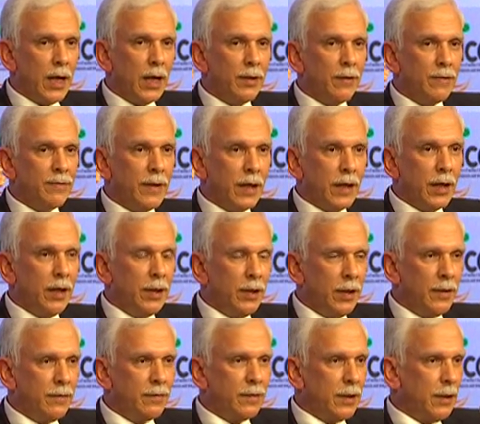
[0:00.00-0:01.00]
And second
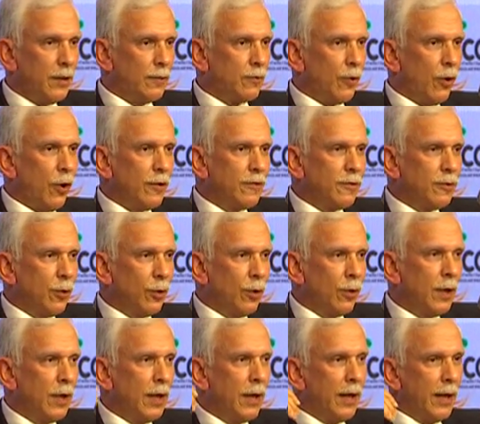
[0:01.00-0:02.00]
is, it's
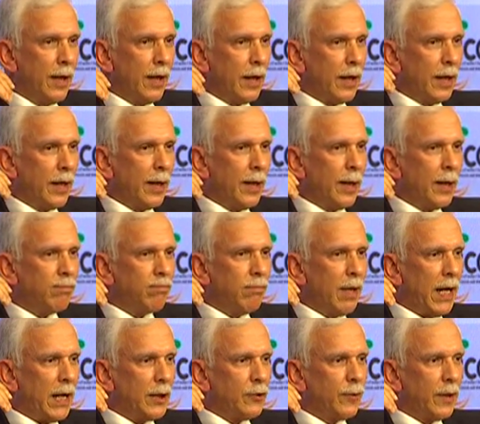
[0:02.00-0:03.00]
also,
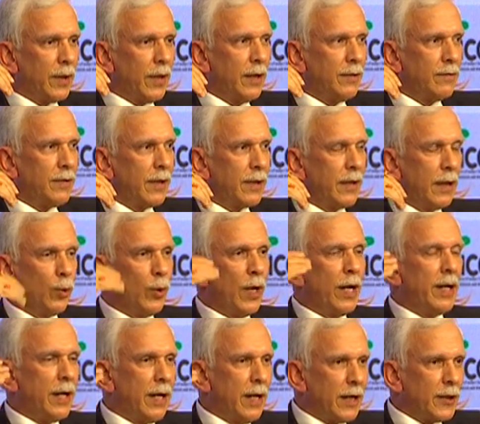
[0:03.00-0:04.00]
as far as the
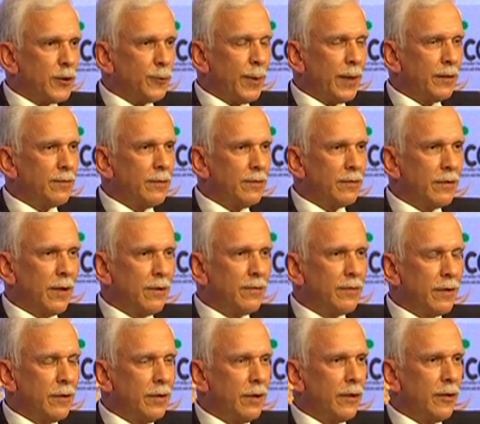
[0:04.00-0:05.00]
regulatory aspects is
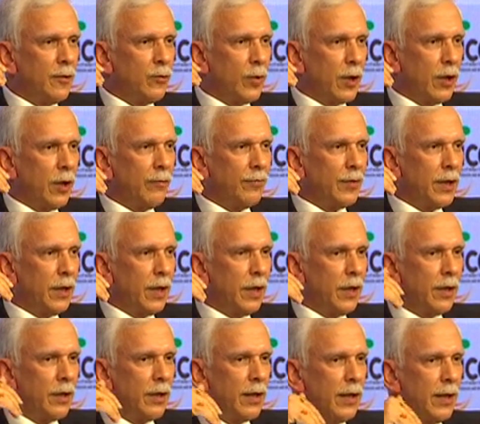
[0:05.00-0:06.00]
concerned, it is one of
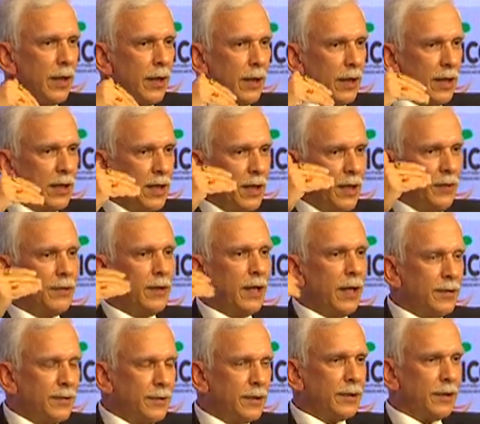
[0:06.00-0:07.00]
the
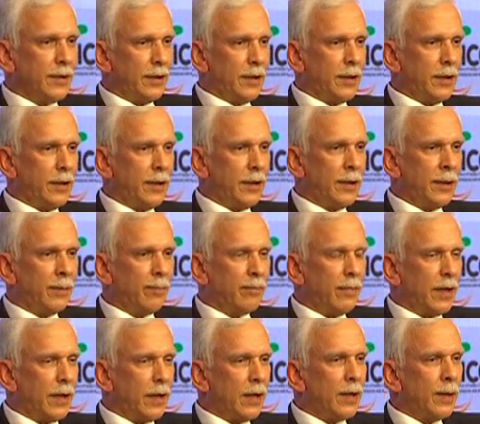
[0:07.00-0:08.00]
easiest
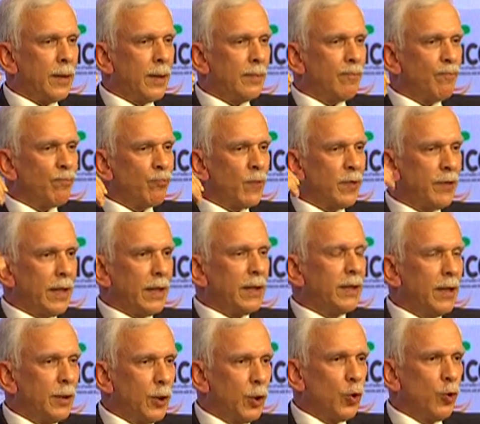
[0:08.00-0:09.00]

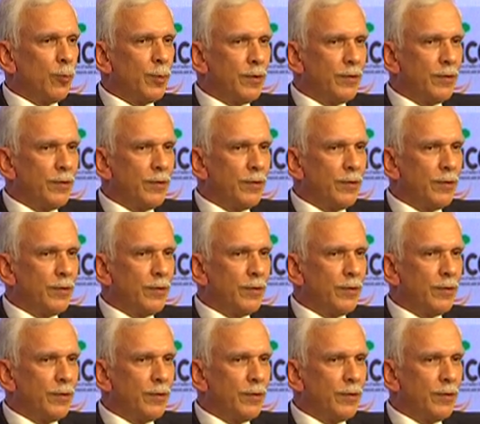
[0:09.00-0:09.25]
sector to do